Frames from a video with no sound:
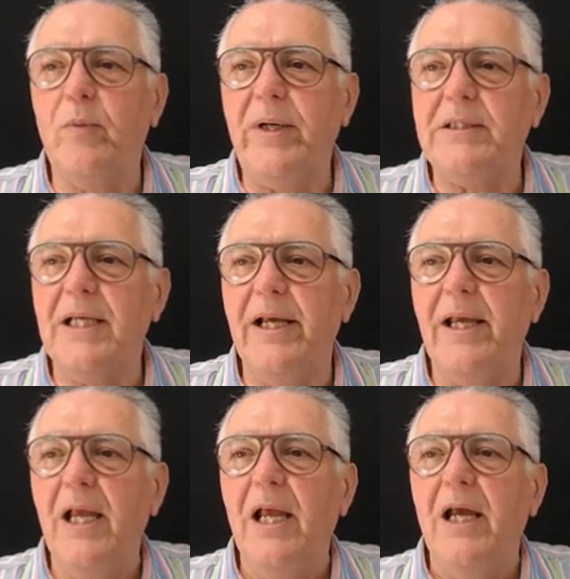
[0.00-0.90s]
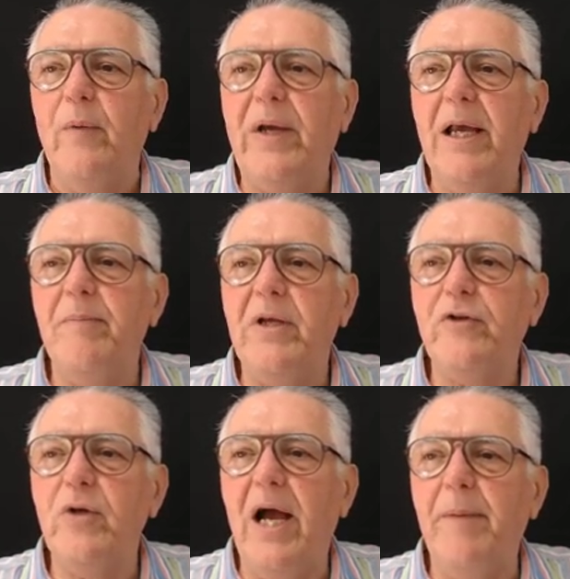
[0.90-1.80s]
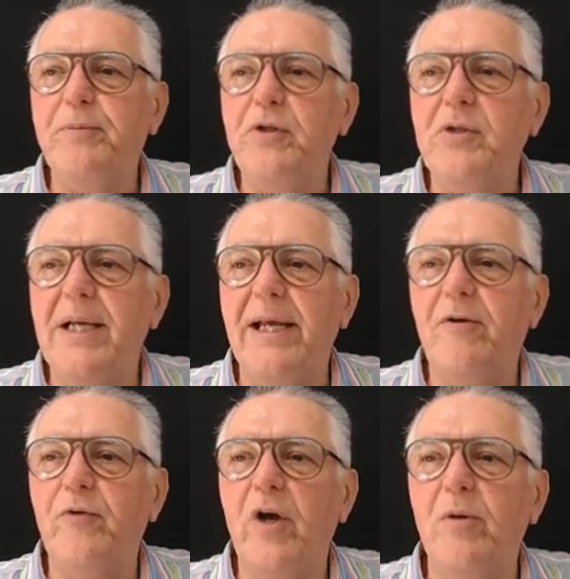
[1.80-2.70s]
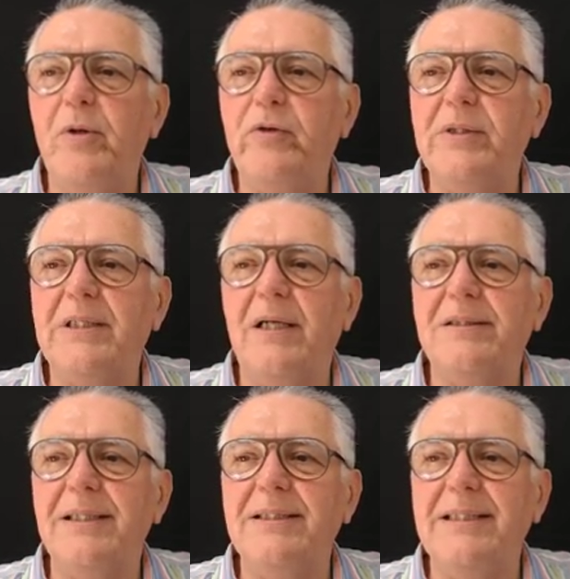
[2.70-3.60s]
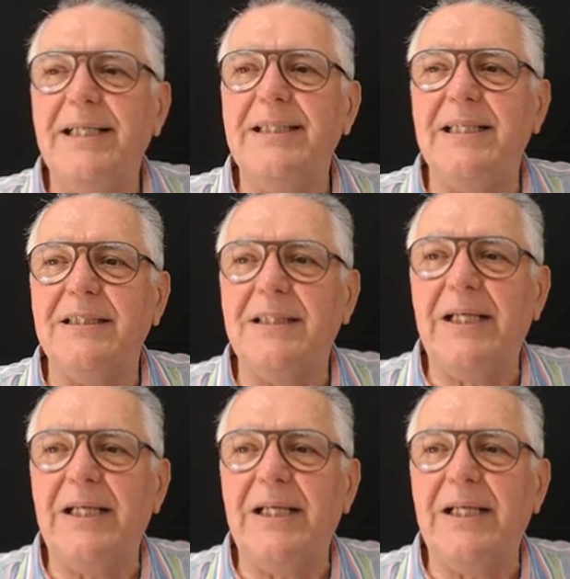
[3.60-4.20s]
We say we come here to up-to-date robot results and settings.